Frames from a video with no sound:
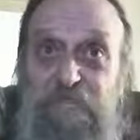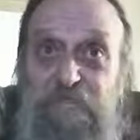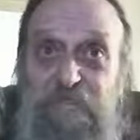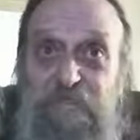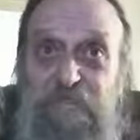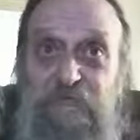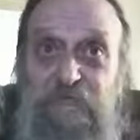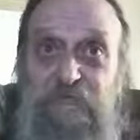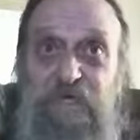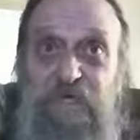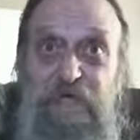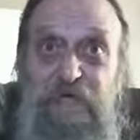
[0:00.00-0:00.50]

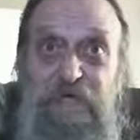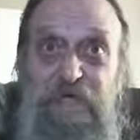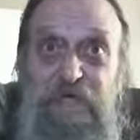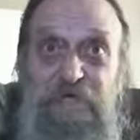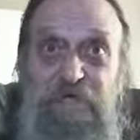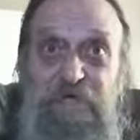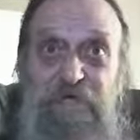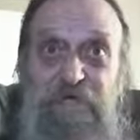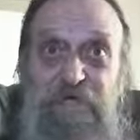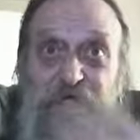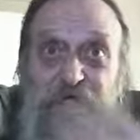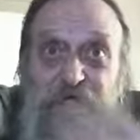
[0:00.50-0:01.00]
they haven't
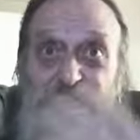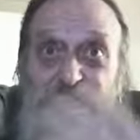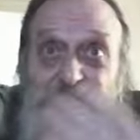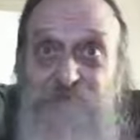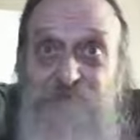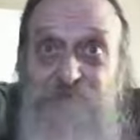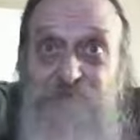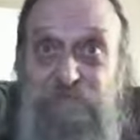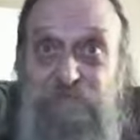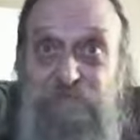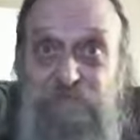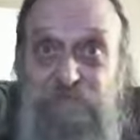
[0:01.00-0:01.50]
gone
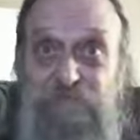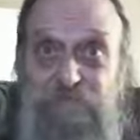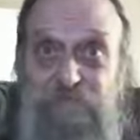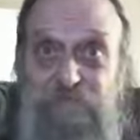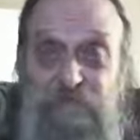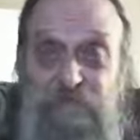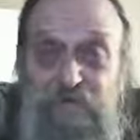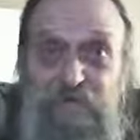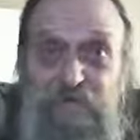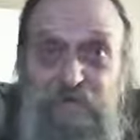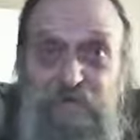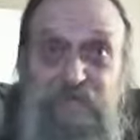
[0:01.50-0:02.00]
through the
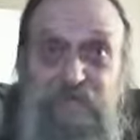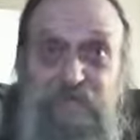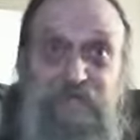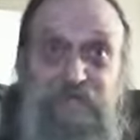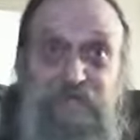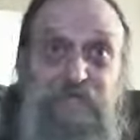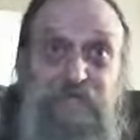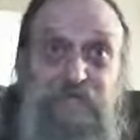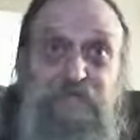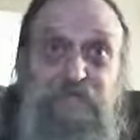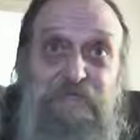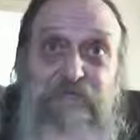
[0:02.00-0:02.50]

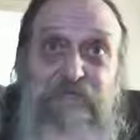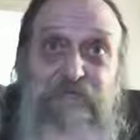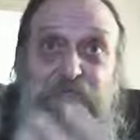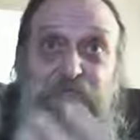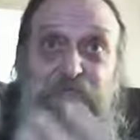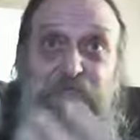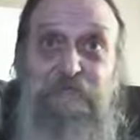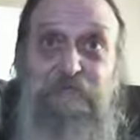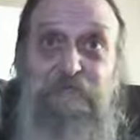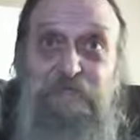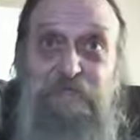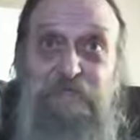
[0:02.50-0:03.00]
process, they
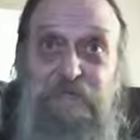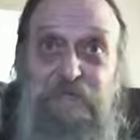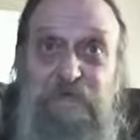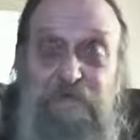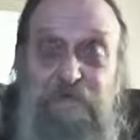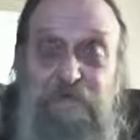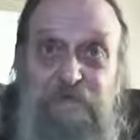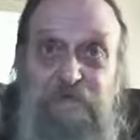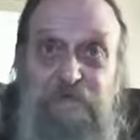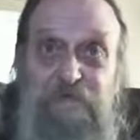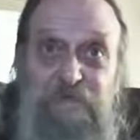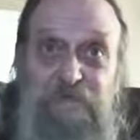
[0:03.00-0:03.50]
haven't been
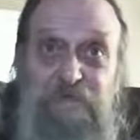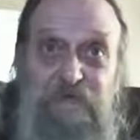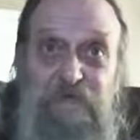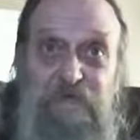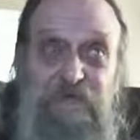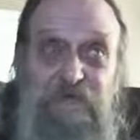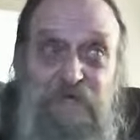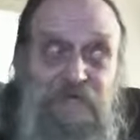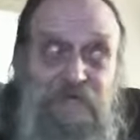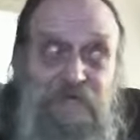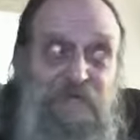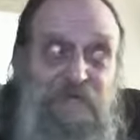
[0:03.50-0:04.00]

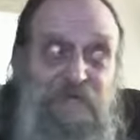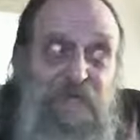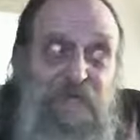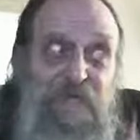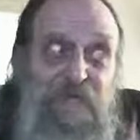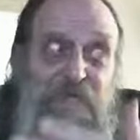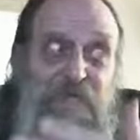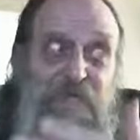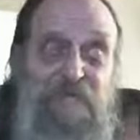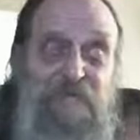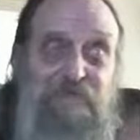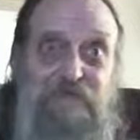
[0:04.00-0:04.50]
refined, they
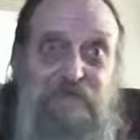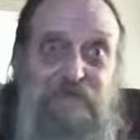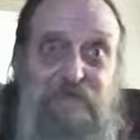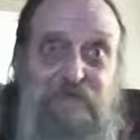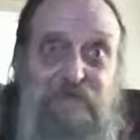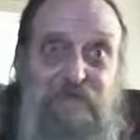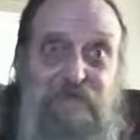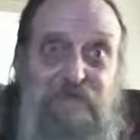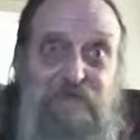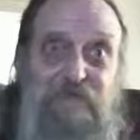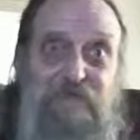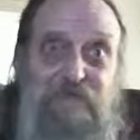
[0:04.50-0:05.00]
haven't,
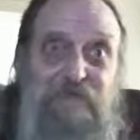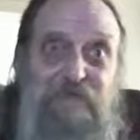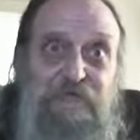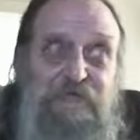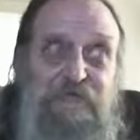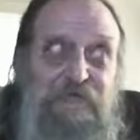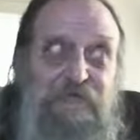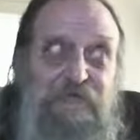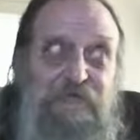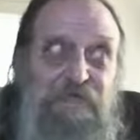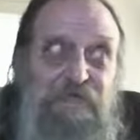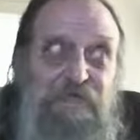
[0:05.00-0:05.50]
you
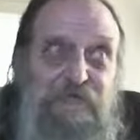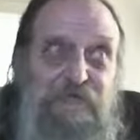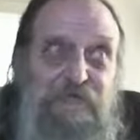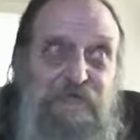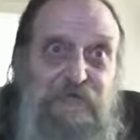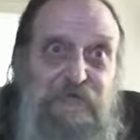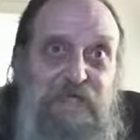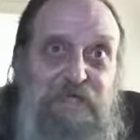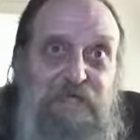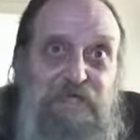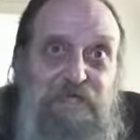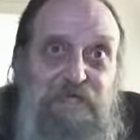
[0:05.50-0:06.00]
know, they
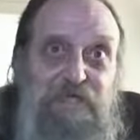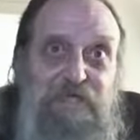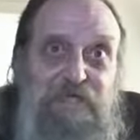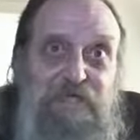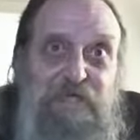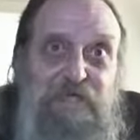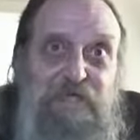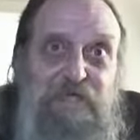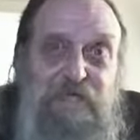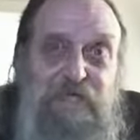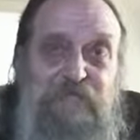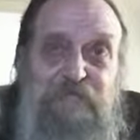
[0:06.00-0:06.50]
haven't
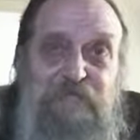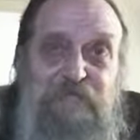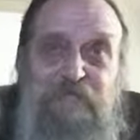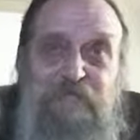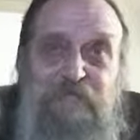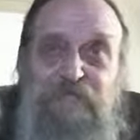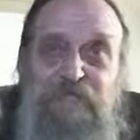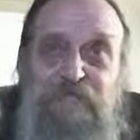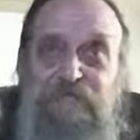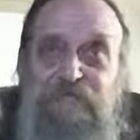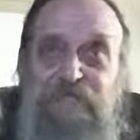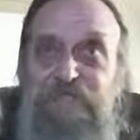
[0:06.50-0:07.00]
beat
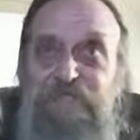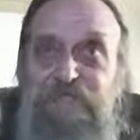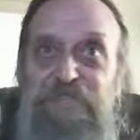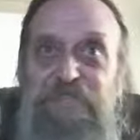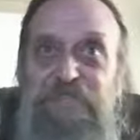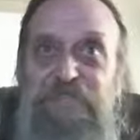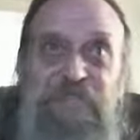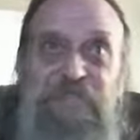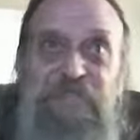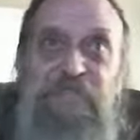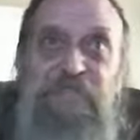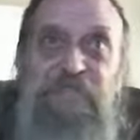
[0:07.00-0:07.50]
all their
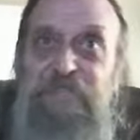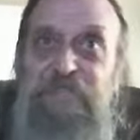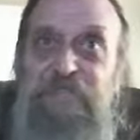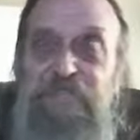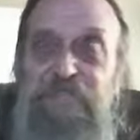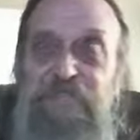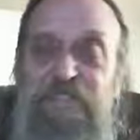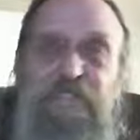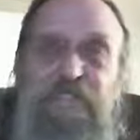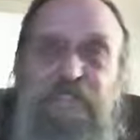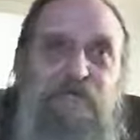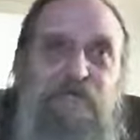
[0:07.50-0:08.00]

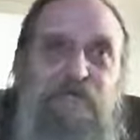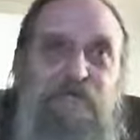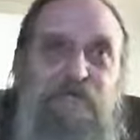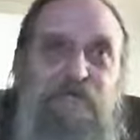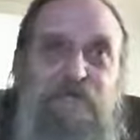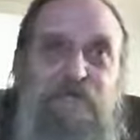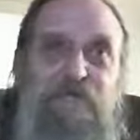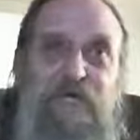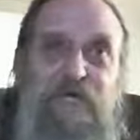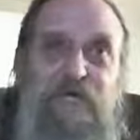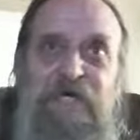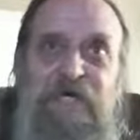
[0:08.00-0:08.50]
sins and all
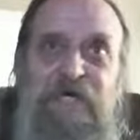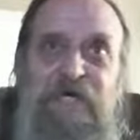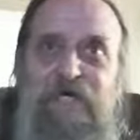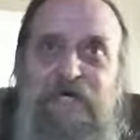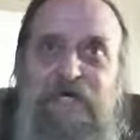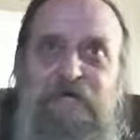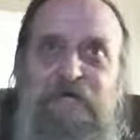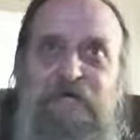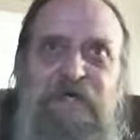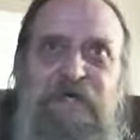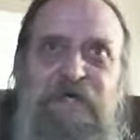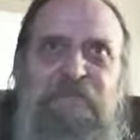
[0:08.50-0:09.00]
that,
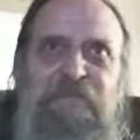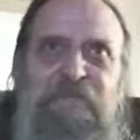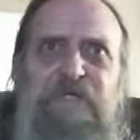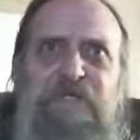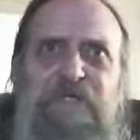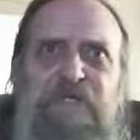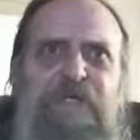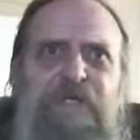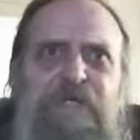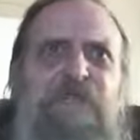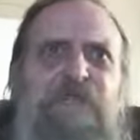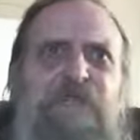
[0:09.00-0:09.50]
and maybe
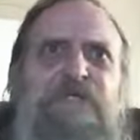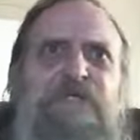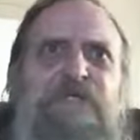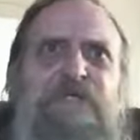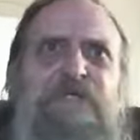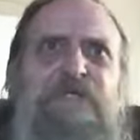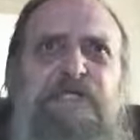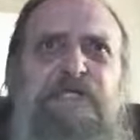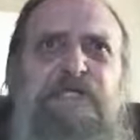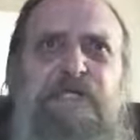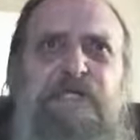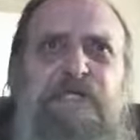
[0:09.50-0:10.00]
they
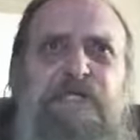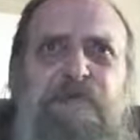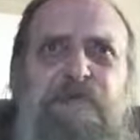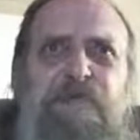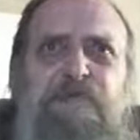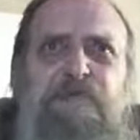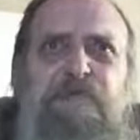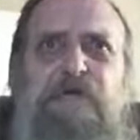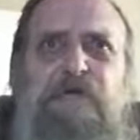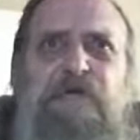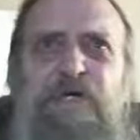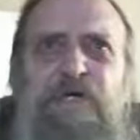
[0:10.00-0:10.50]
just
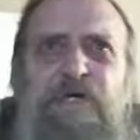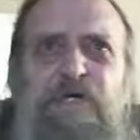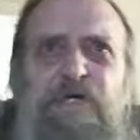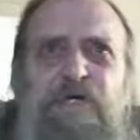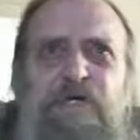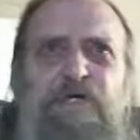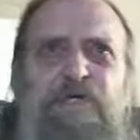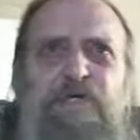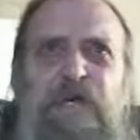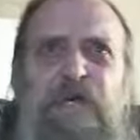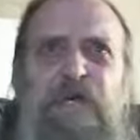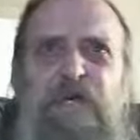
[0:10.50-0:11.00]
don't
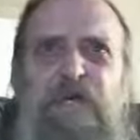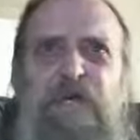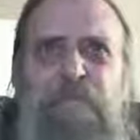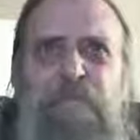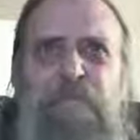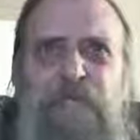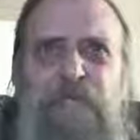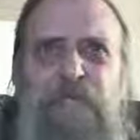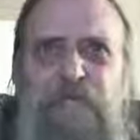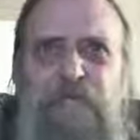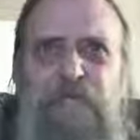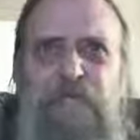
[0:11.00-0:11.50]
know that
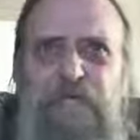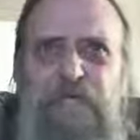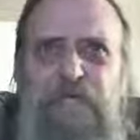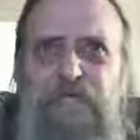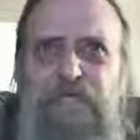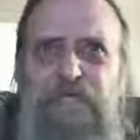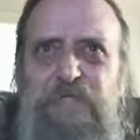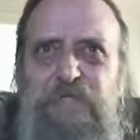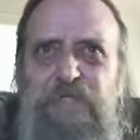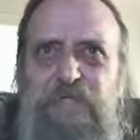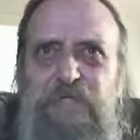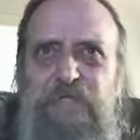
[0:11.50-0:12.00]

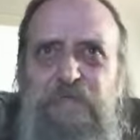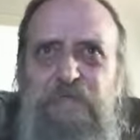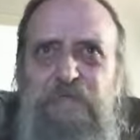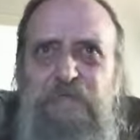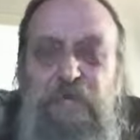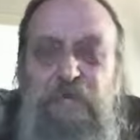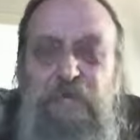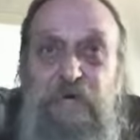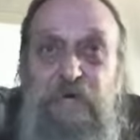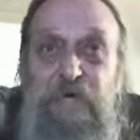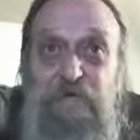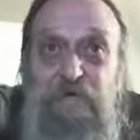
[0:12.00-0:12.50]
much
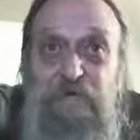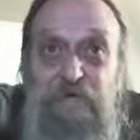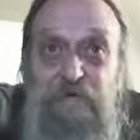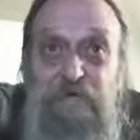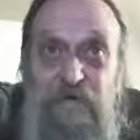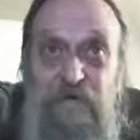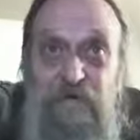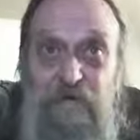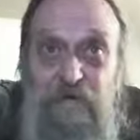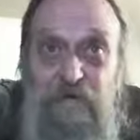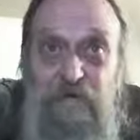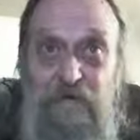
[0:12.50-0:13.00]
about
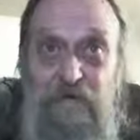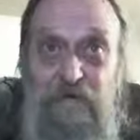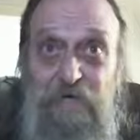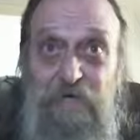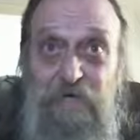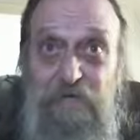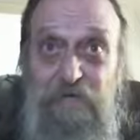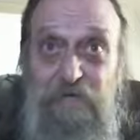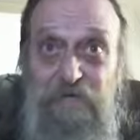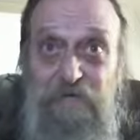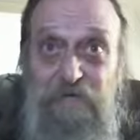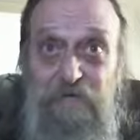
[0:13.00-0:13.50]

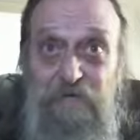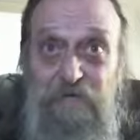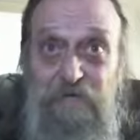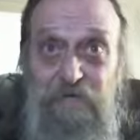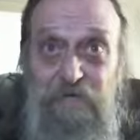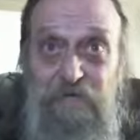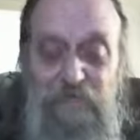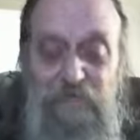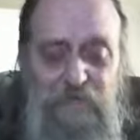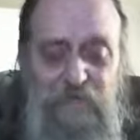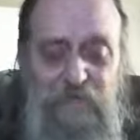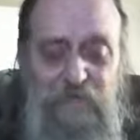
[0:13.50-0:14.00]
God or
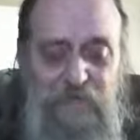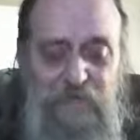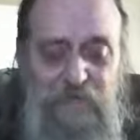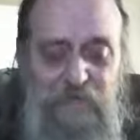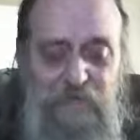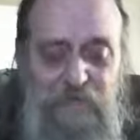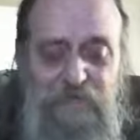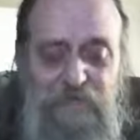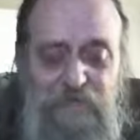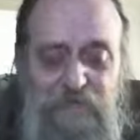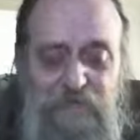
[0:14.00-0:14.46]
His ways.